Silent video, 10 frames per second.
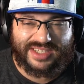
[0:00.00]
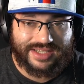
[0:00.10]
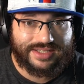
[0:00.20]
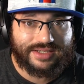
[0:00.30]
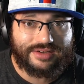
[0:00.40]

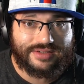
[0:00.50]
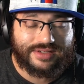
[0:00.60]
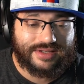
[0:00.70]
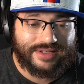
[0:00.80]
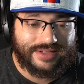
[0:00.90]
6
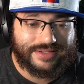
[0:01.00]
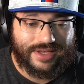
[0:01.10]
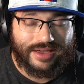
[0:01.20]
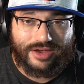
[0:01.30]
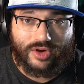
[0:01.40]
years
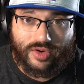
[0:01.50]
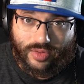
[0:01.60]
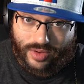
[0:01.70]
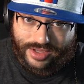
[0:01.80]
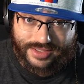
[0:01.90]
is
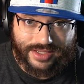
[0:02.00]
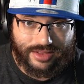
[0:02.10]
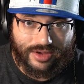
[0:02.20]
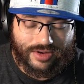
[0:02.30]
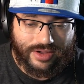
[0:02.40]

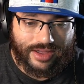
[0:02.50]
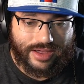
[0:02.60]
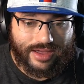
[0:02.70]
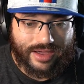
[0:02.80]
crazy long.